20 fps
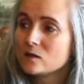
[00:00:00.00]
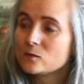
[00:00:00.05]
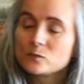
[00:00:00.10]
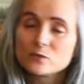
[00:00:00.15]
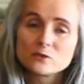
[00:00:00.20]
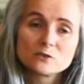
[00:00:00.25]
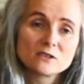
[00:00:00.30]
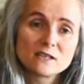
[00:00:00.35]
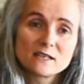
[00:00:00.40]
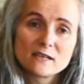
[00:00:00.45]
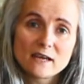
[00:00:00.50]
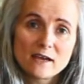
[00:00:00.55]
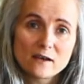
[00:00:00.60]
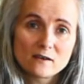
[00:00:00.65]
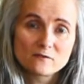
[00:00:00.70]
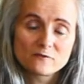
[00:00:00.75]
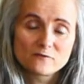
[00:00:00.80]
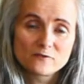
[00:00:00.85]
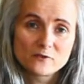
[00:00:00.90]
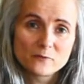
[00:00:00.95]
pull it
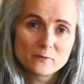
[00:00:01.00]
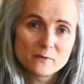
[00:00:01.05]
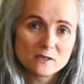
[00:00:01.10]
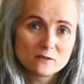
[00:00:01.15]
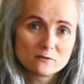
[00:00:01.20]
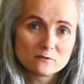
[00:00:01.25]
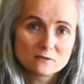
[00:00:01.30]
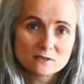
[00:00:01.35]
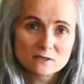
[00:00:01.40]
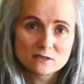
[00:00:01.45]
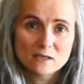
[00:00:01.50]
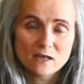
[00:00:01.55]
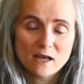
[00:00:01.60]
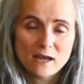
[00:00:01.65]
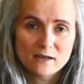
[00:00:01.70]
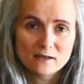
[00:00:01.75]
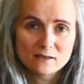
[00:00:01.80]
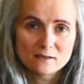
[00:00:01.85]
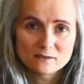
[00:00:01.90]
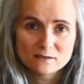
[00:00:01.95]
out for meals
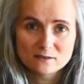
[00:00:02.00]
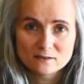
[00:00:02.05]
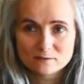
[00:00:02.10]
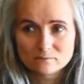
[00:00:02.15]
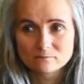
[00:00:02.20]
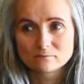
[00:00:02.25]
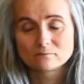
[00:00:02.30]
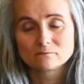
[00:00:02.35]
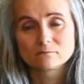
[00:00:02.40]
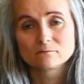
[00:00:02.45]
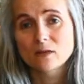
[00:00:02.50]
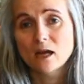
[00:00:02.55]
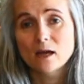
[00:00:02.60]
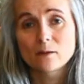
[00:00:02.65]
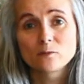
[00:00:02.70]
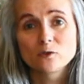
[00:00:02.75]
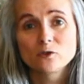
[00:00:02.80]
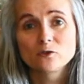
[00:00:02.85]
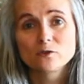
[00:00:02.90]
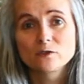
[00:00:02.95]
as
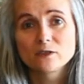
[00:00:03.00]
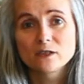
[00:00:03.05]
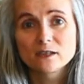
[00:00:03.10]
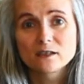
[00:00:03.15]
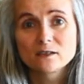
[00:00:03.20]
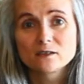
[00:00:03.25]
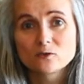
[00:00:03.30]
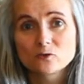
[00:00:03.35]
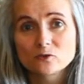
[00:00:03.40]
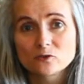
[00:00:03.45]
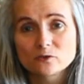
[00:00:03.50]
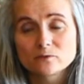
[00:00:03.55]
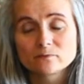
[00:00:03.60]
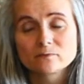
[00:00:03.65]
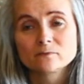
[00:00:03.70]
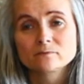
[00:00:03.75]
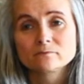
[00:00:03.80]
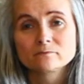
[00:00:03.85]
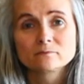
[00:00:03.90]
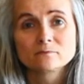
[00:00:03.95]
I'm cooking or
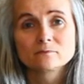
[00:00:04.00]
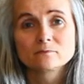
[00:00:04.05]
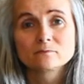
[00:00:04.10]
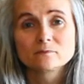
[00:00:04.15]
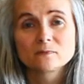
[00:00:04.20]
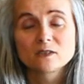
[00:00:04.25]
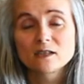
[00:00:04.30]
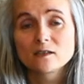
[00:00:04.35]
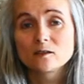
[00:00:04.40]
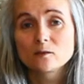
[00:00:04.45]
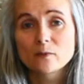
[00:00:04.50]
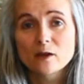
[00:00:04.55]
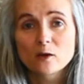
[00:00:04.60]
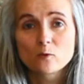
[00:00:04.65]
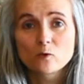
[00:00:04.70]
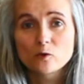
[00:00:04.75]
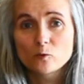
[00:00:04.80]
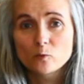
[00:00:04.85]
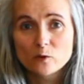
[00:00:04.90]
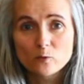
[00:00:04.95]
think about
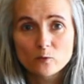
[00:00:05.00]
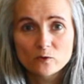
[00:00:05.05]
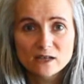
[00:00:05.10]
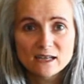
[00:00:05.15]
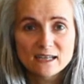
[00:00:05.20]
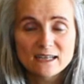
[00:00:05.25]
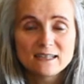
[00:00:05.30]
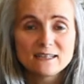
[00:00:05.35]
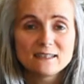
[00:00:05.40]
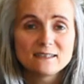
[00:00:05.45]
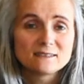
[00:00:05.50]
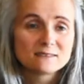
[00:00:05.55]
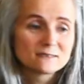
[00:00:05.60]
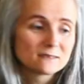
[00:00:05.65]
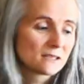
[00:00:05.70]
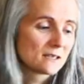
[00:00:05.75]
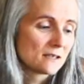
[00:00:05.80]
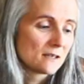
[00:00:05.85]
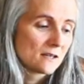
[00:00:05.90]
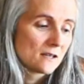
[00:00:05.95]
what we want to eat.
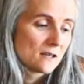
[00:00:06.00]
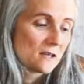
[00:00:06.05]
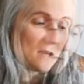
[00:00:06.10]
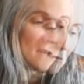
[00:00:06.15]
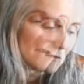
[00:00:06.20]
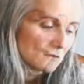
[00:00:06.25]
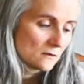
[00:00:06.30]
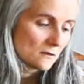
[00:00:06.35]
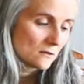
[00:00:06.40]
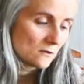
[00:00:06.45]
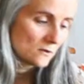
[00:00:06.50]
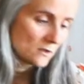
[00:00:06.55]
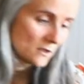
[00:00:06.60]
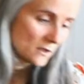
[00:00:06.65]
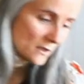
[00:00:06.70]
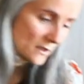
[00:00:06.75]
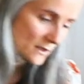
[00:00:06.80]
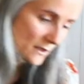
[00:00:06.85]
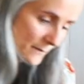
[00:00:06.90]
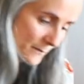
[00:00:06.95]

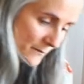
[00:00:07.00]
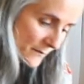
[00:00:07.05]
Okay,